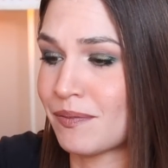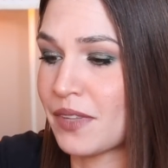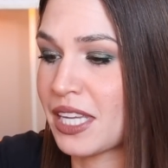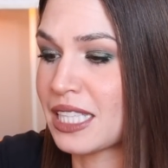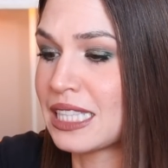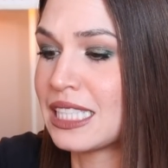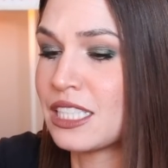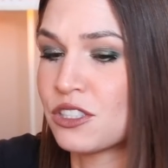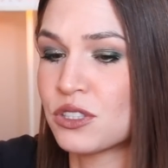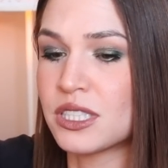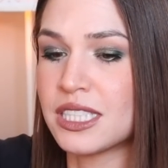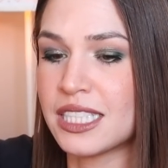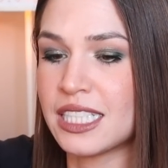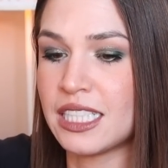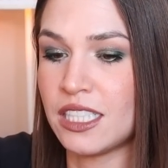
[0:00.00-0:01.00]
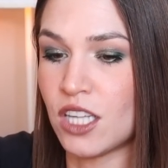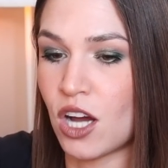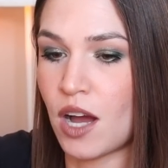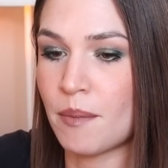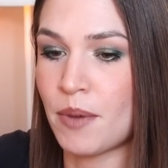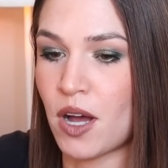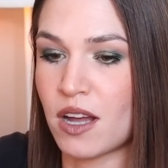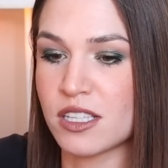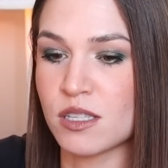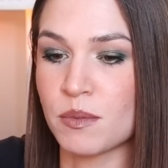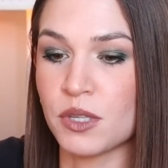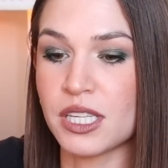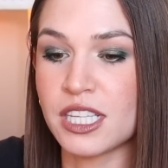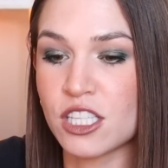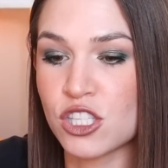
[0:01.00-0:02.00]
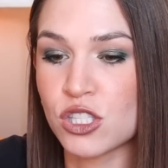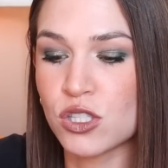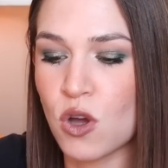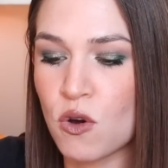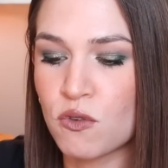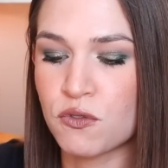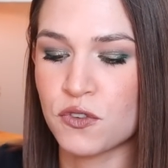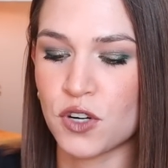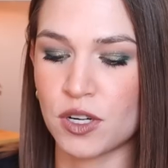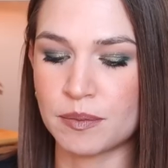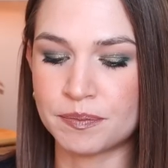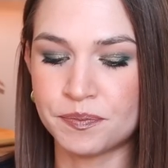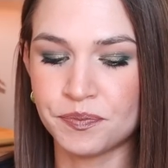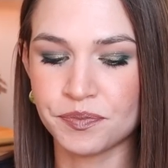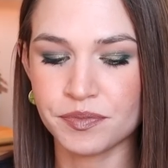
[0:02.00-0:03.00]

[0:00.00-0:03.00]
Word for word: Like literally not possible. It is so firm.